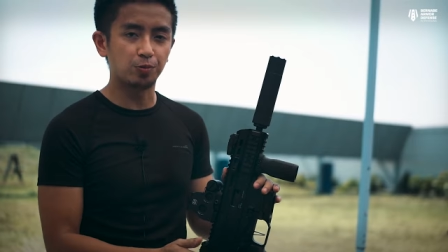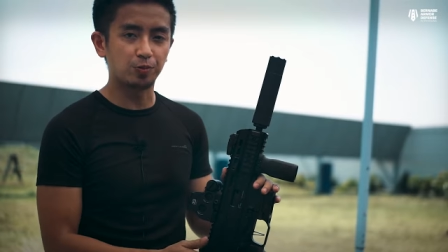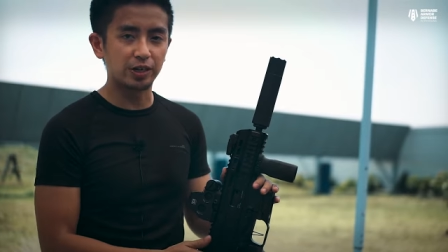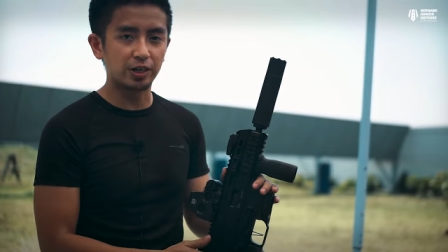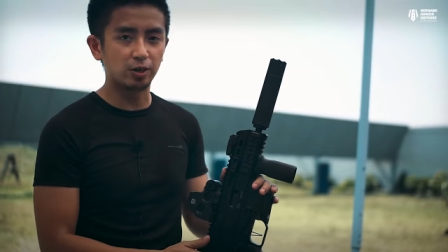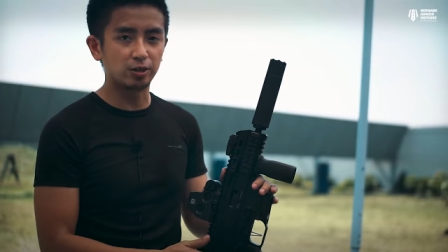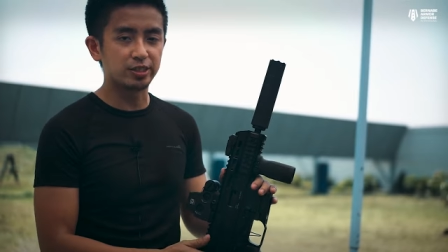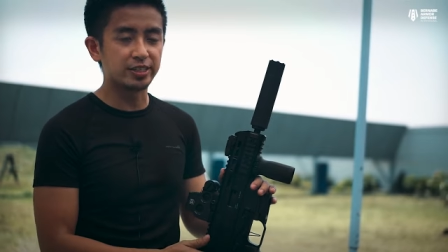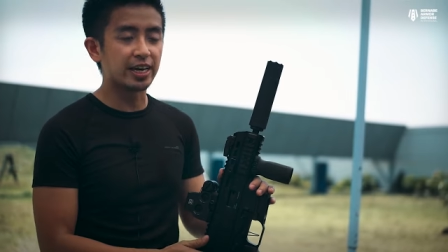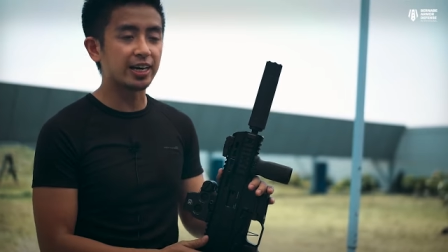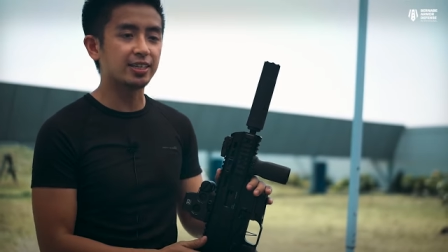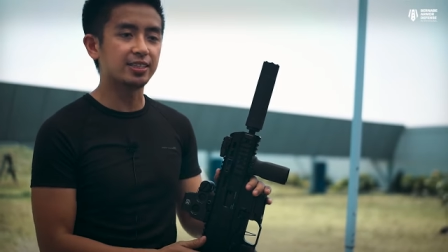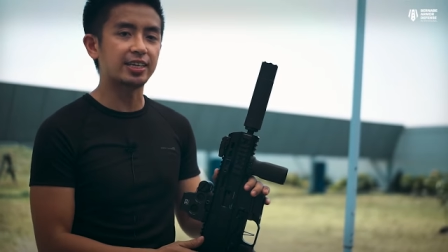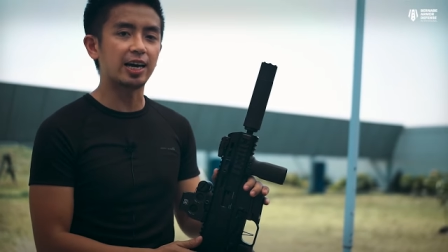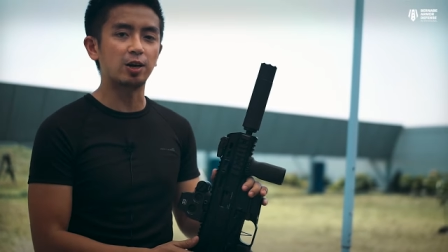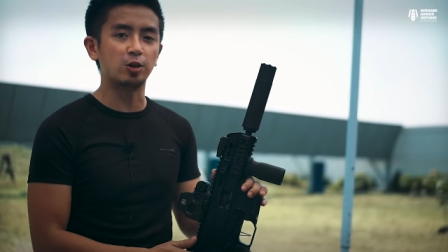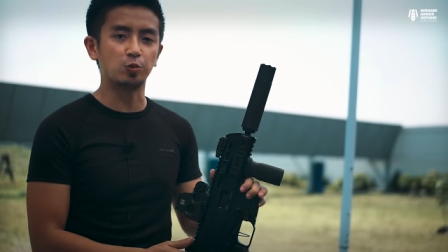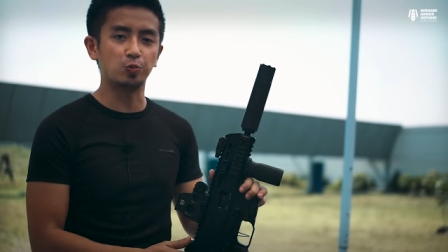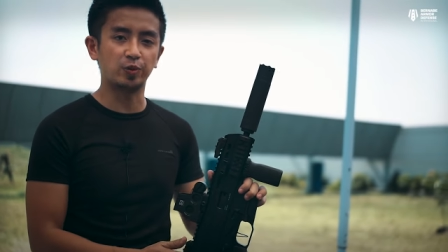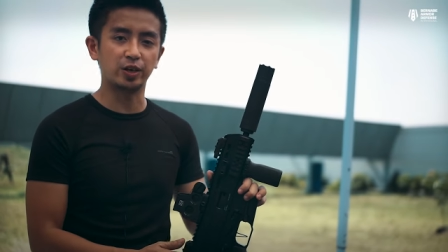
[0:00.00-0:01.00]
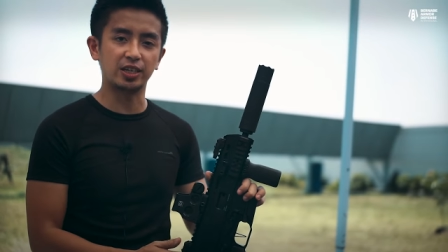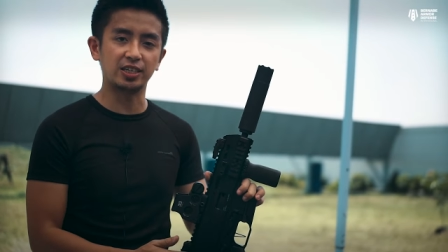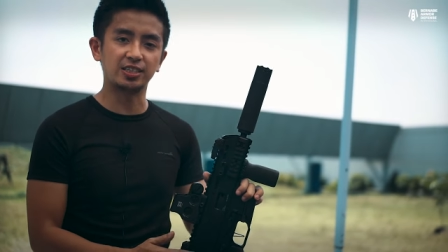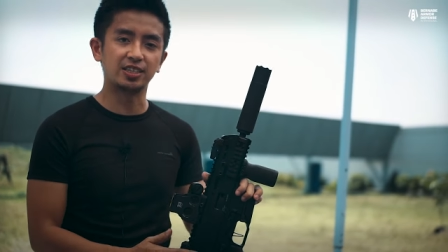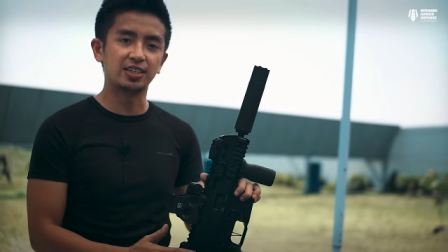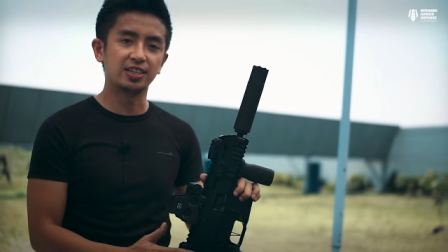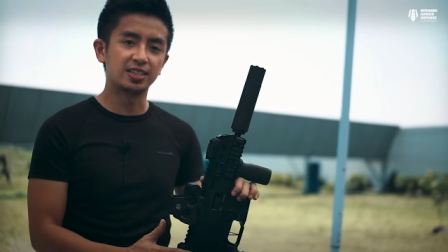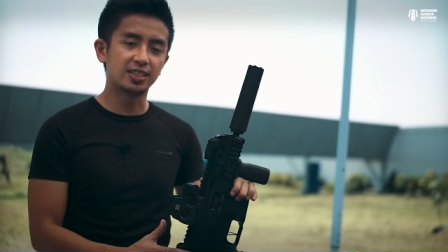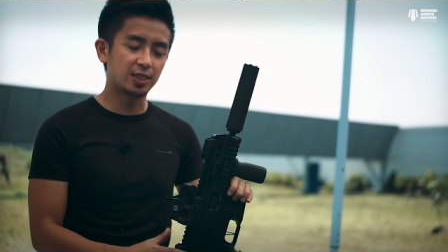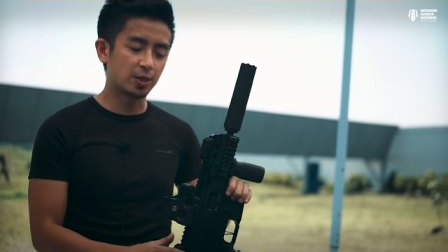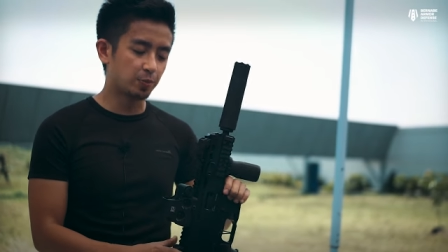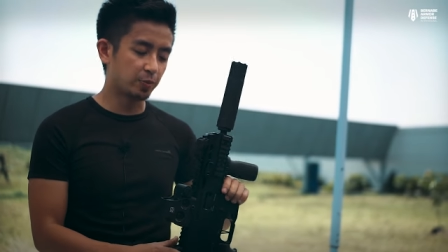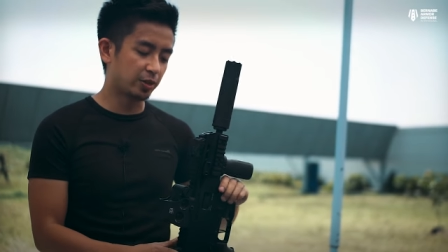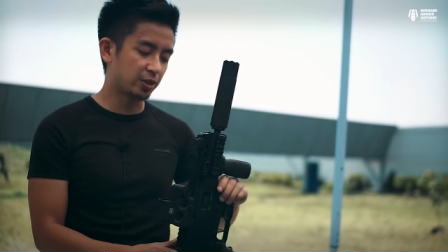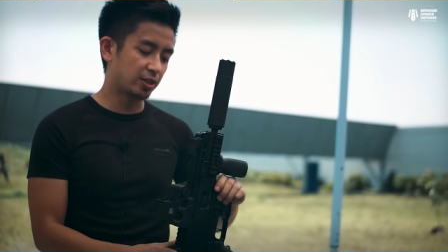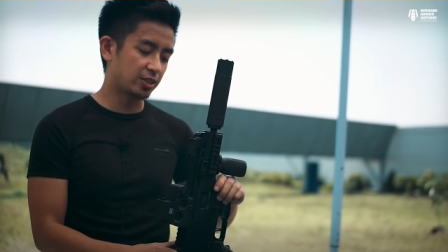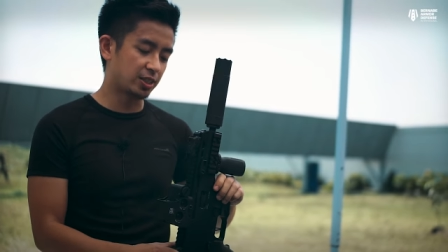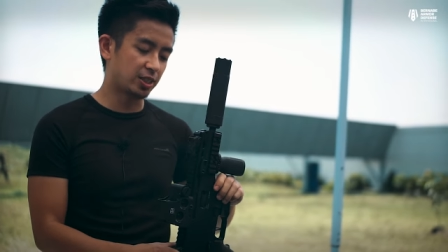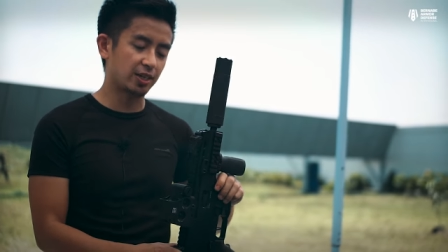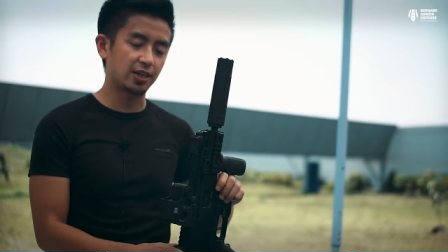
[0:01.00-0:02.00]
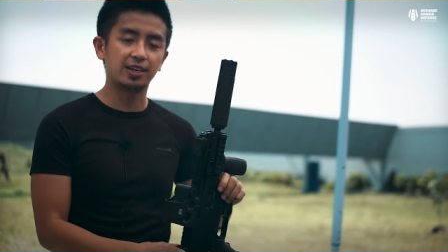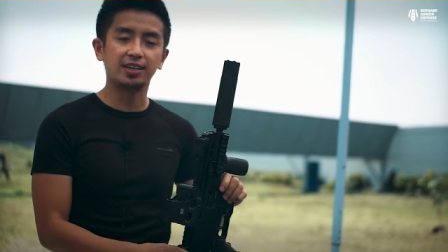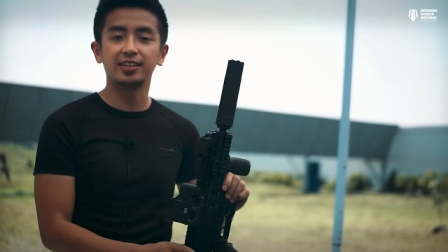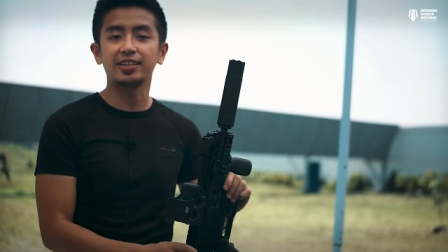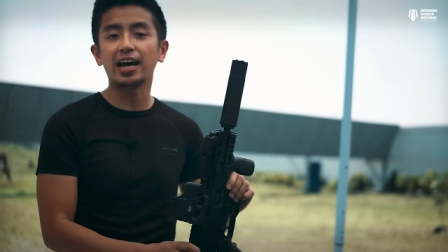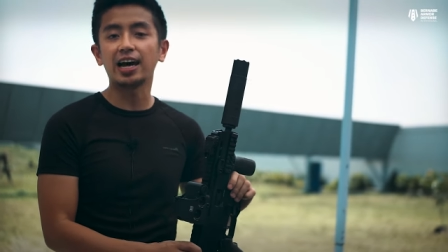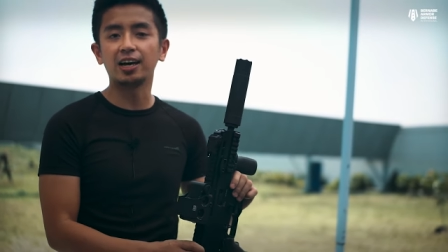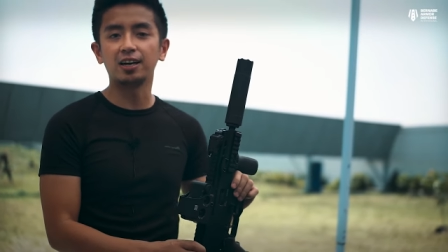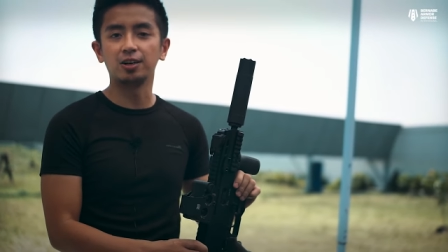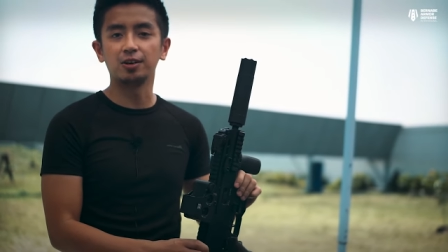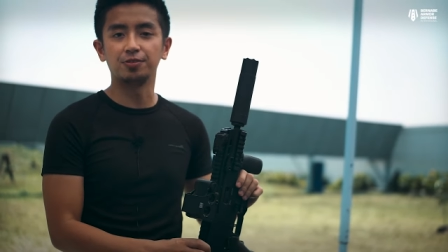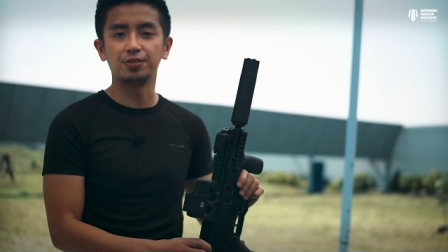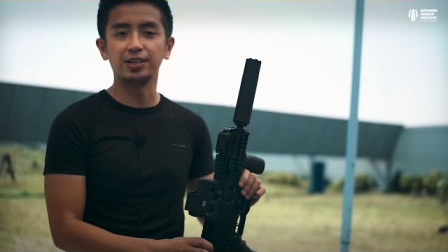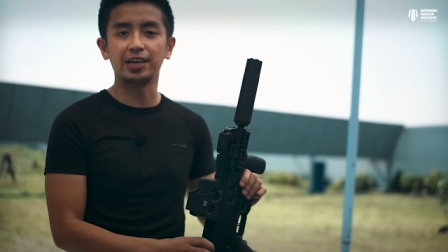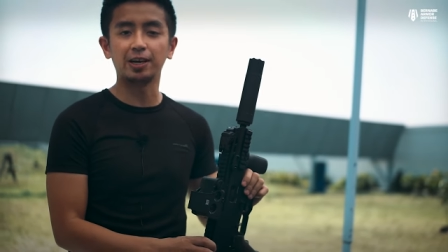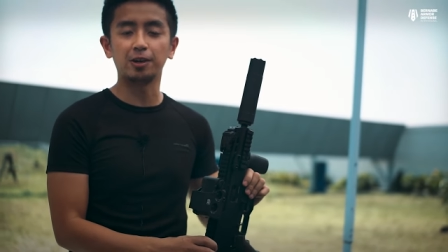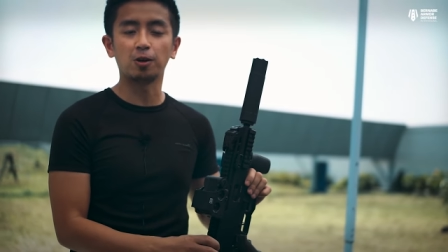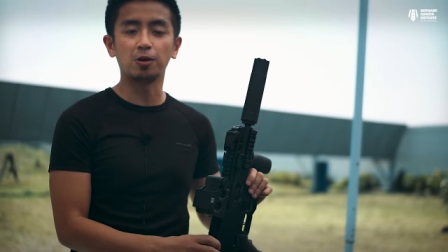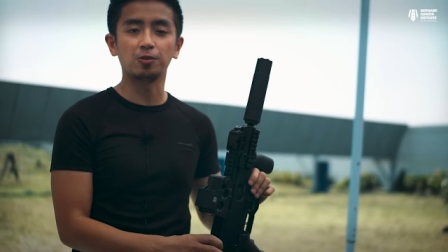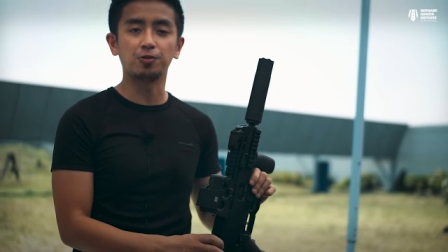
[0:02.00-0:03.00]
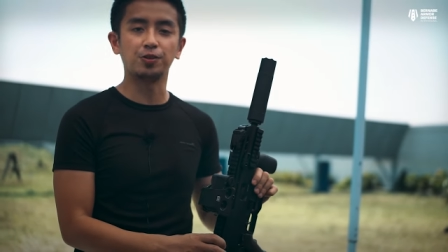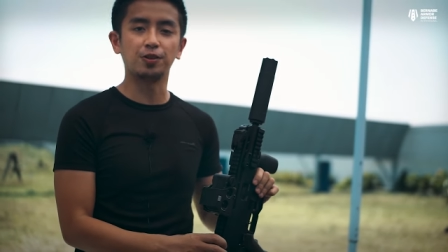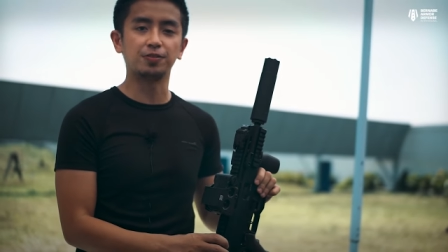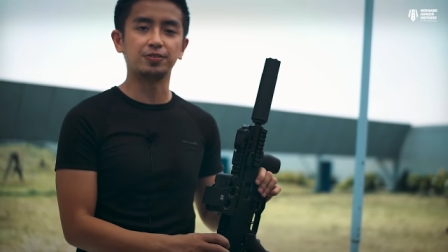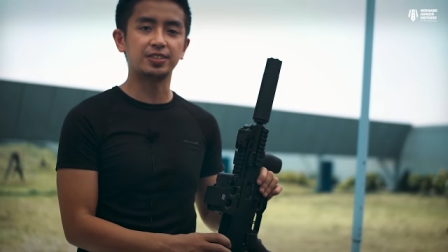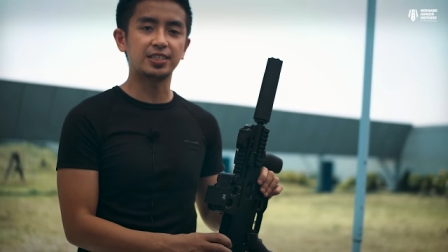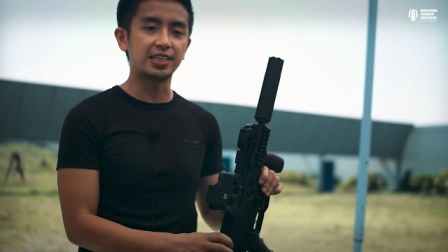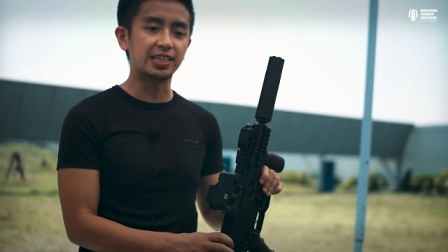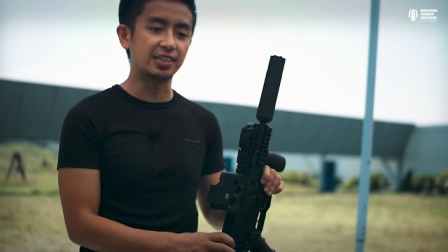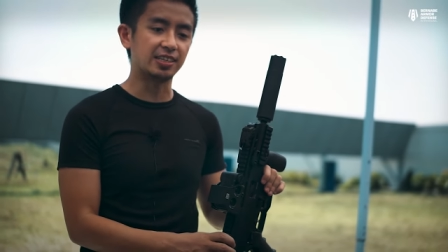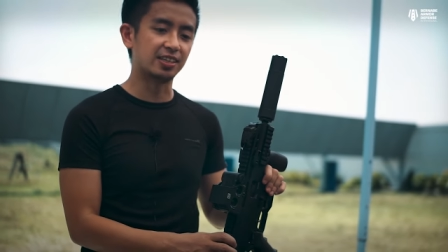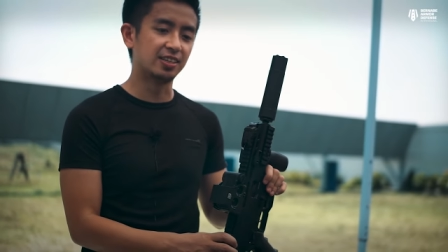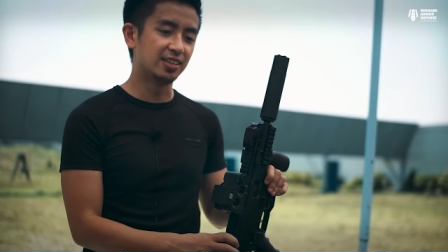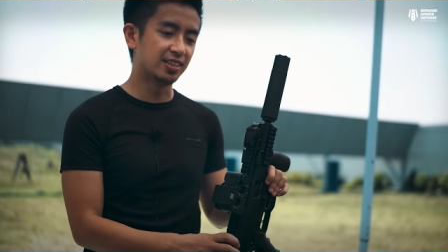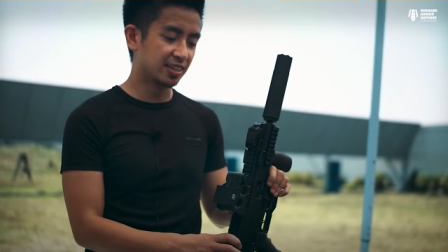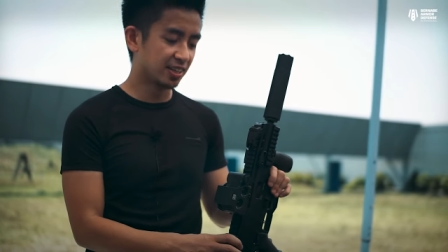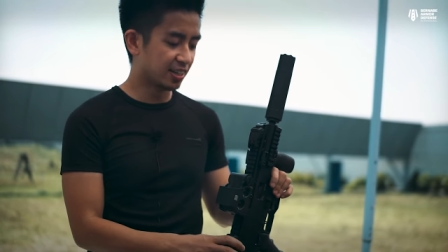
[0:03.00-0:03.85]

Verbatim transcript: the rear takedown pin, similar to that of an A R fifteen.